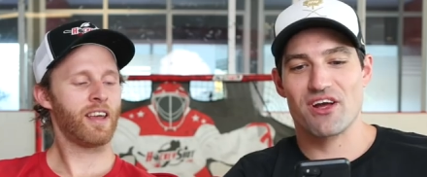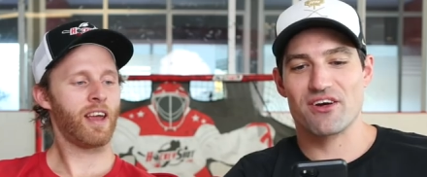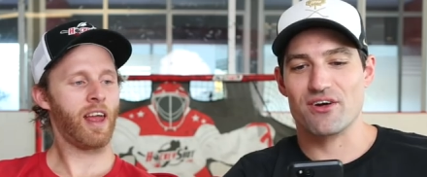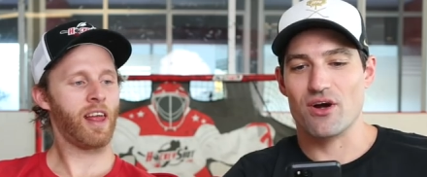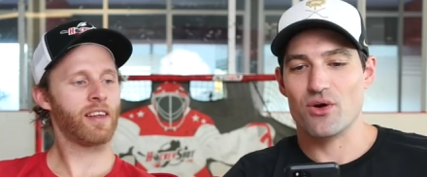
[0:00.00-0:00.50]

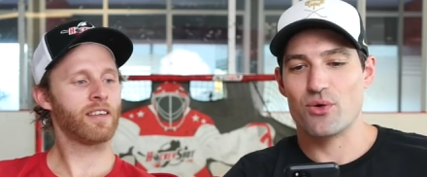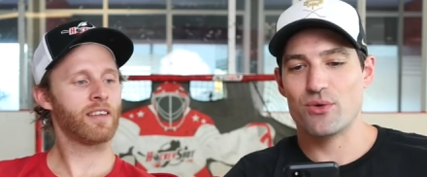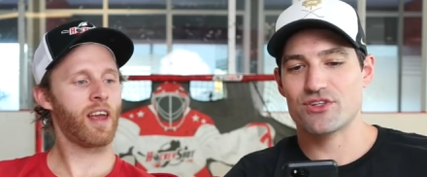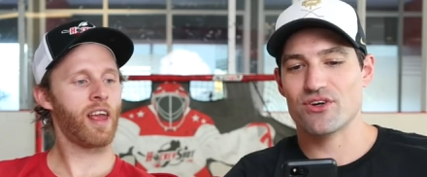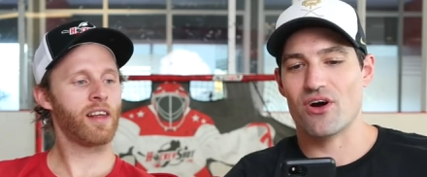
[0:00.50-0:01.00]
Speaker 1: Slugger,
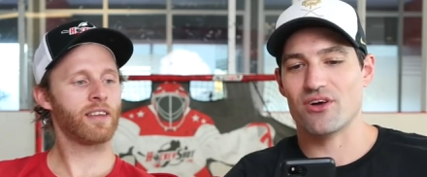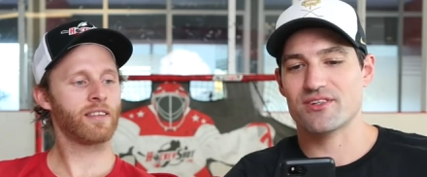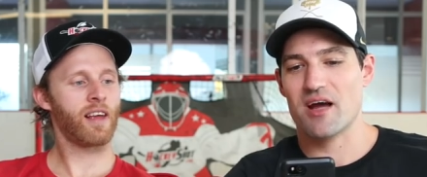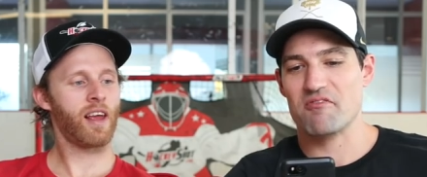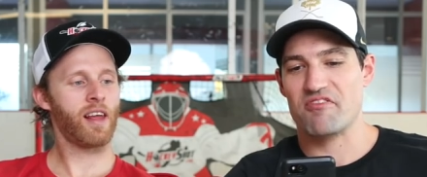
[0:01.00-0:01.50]
who's your
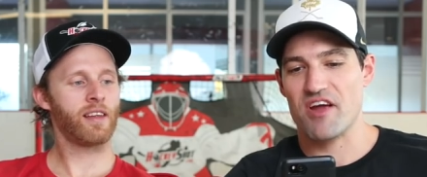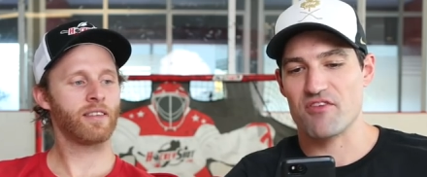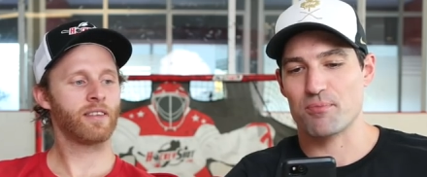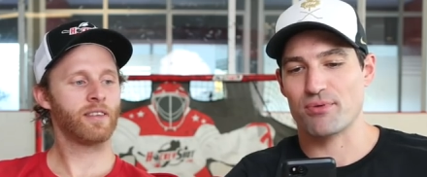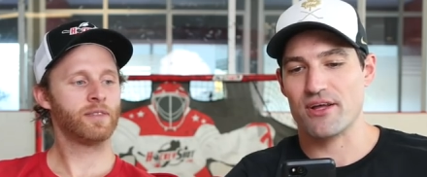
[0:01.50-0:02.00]
all-time
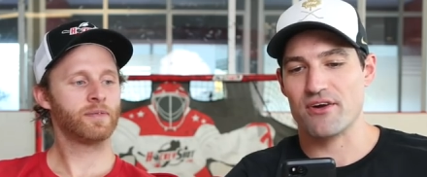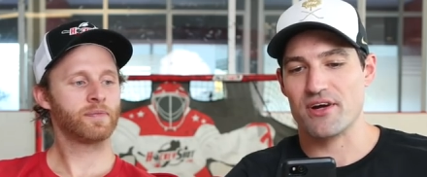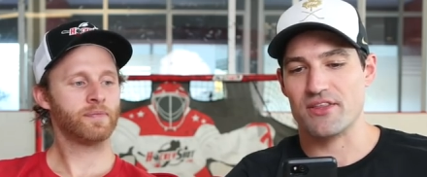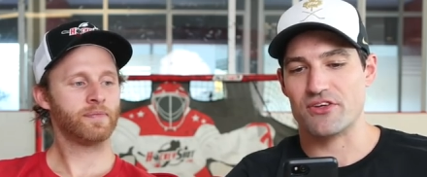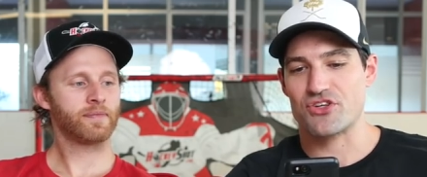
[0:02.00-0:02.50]
favorite player
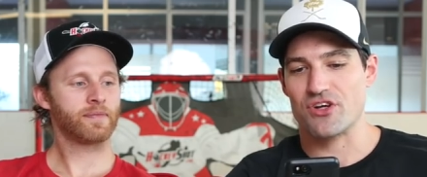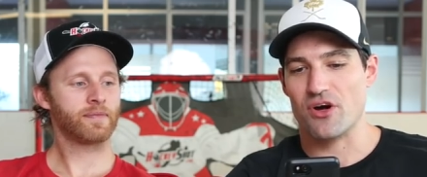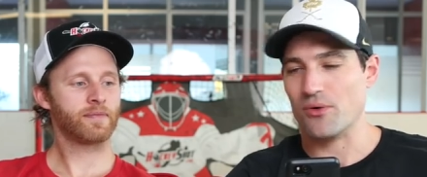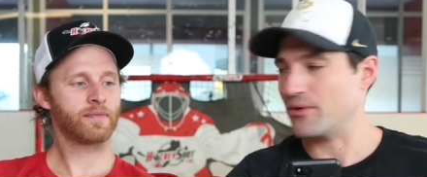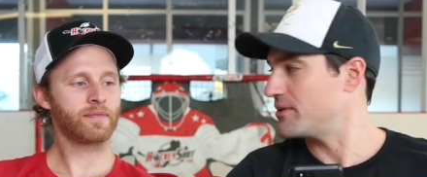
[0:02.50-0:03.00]
in the
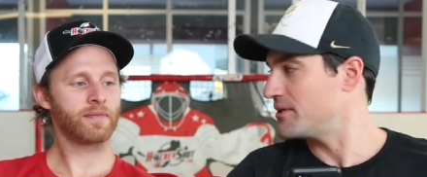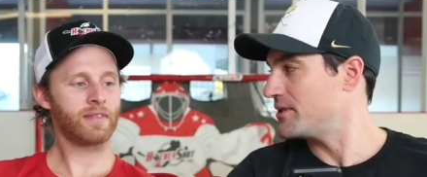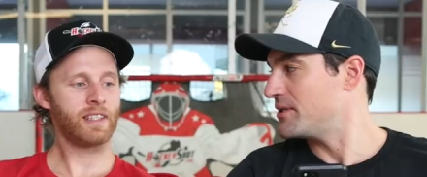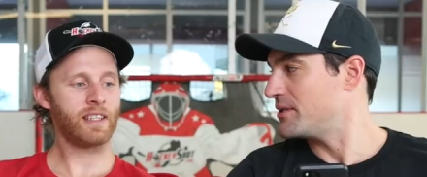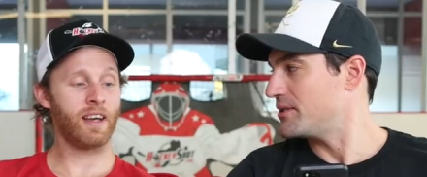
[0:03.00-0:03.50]
show?
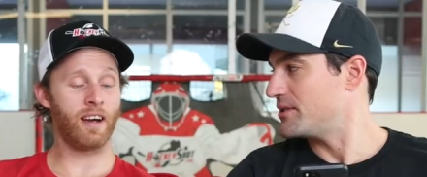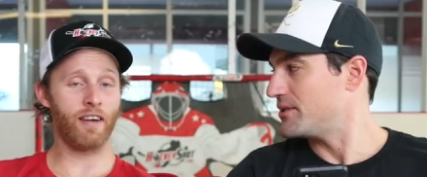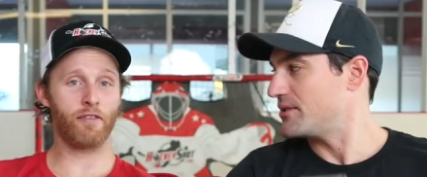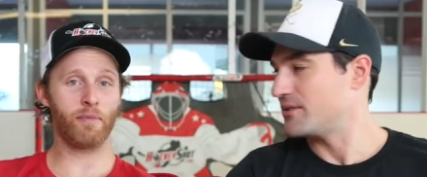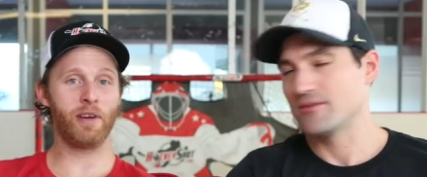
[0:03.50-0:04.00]
Speaker 2: Uh,
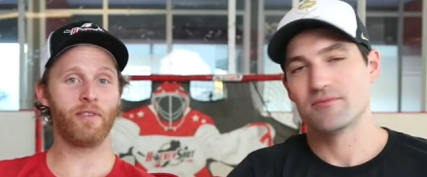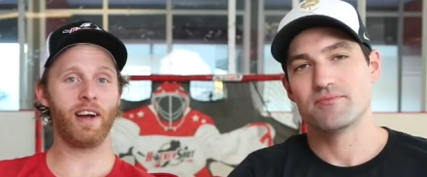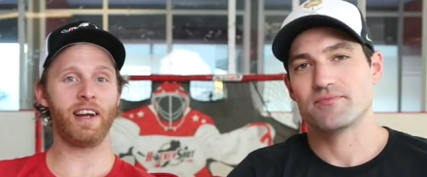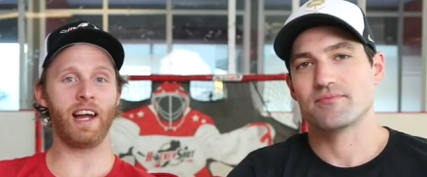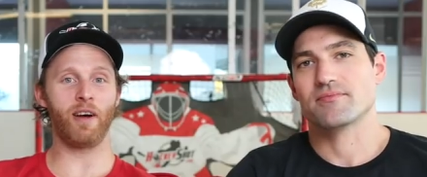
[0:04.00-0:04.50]
for me
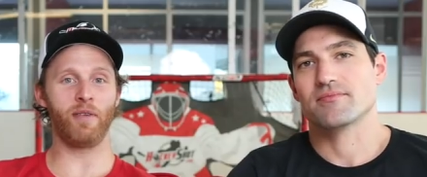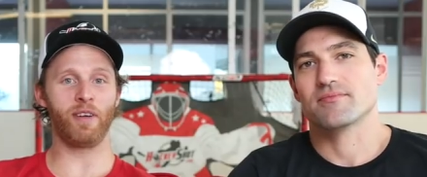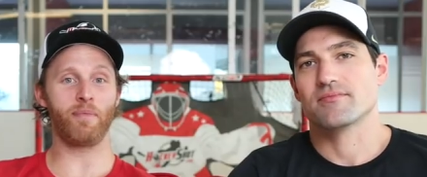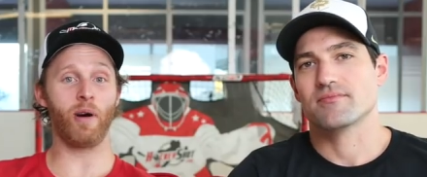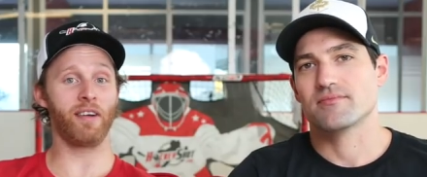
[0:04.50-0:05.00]
right now,
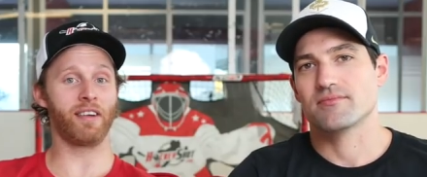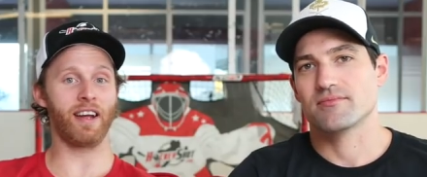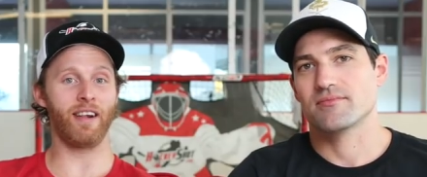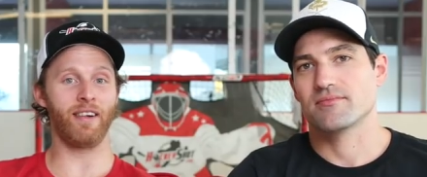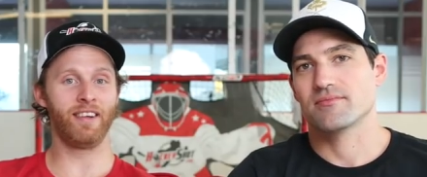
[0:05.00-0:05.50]
it's
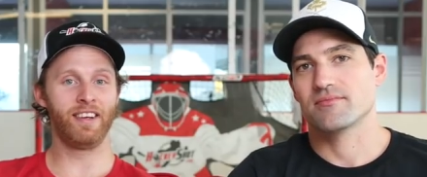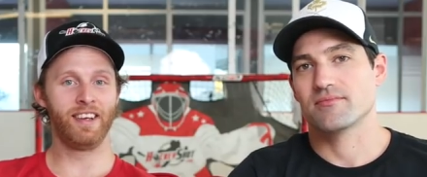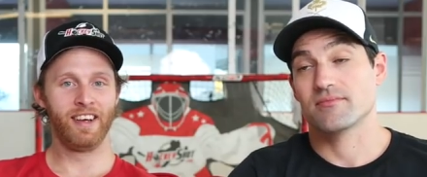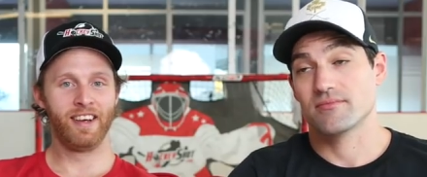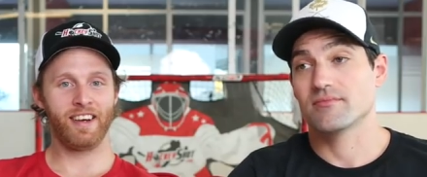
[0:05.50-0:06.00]
Barzal.
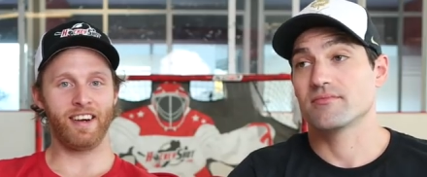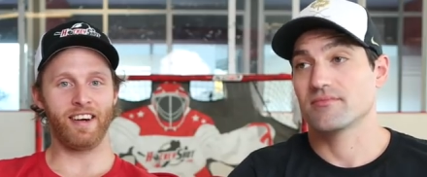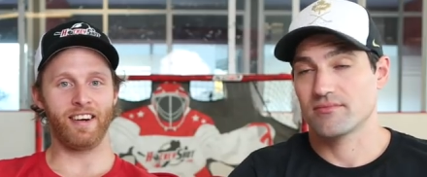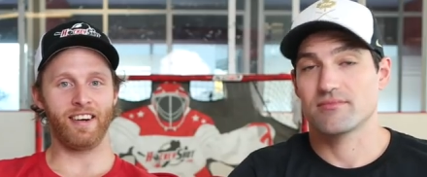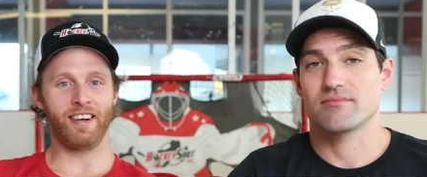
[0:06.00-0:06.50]
Uh,
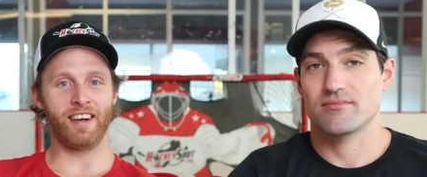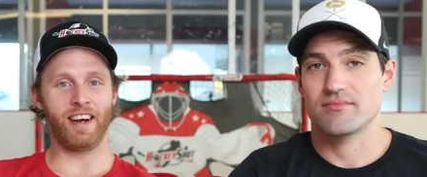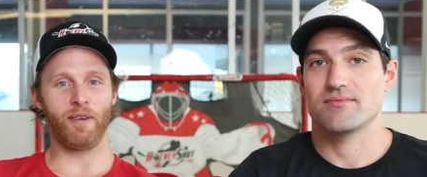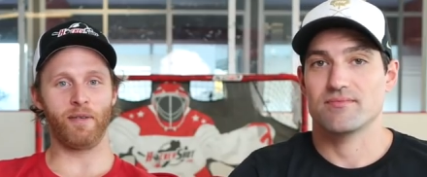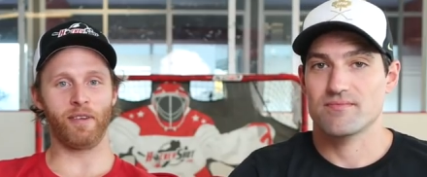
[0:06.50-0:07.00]

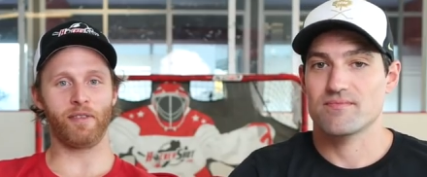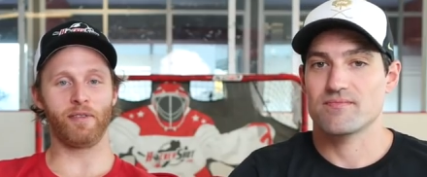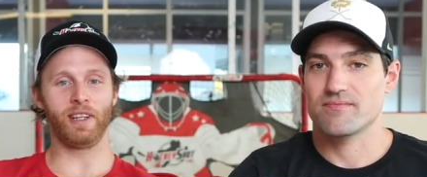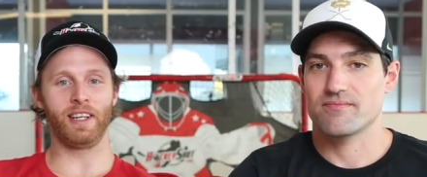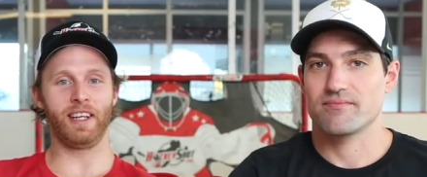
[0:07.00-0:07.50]
I was
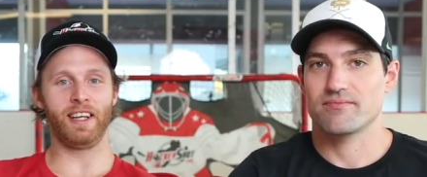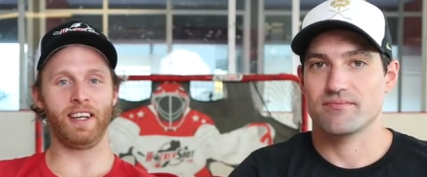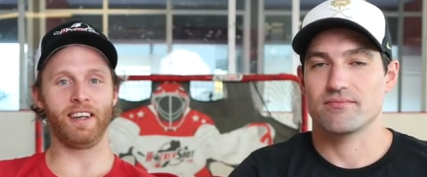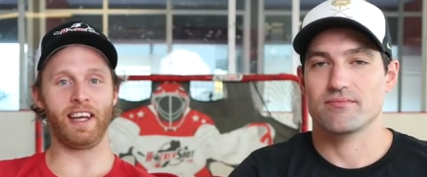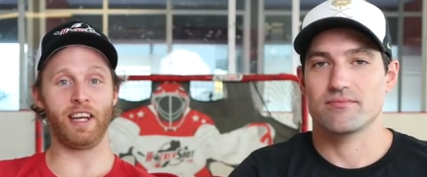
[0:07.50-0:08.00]

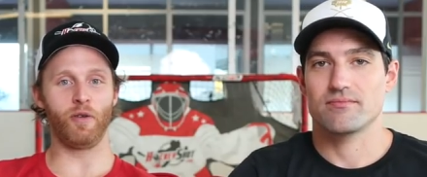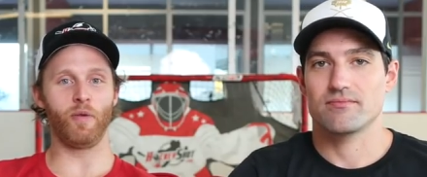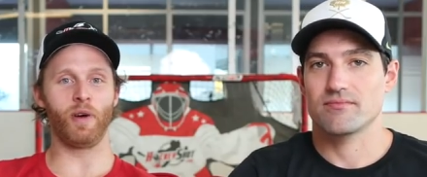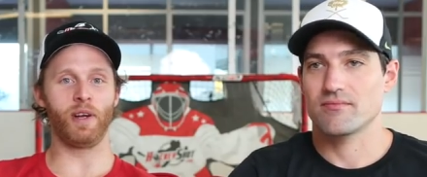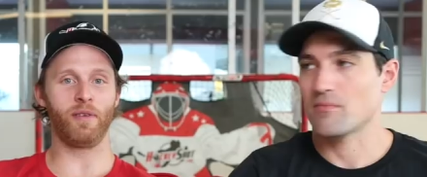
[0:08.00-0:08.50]
really into
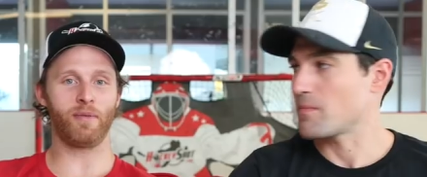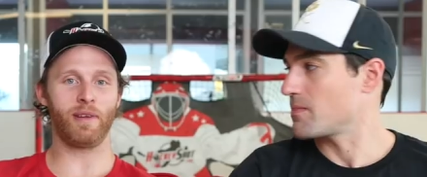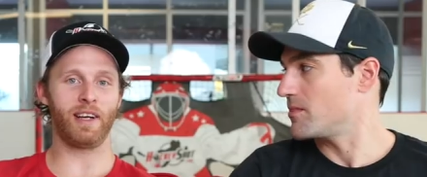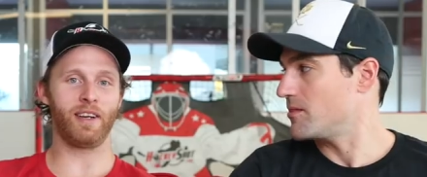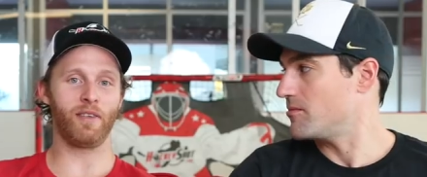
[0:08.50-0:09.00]
him when he was
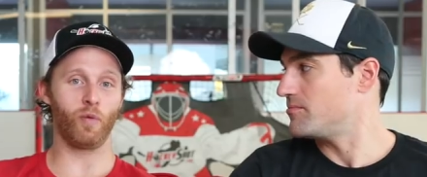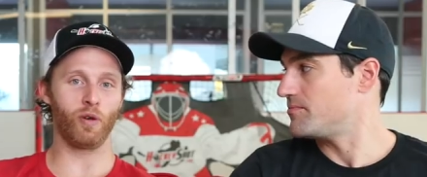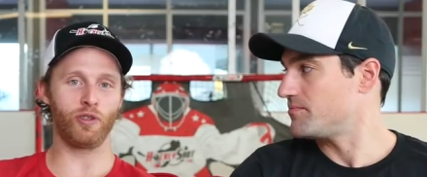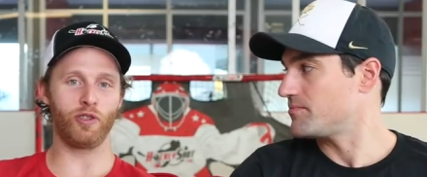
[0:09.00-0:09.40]
playing the World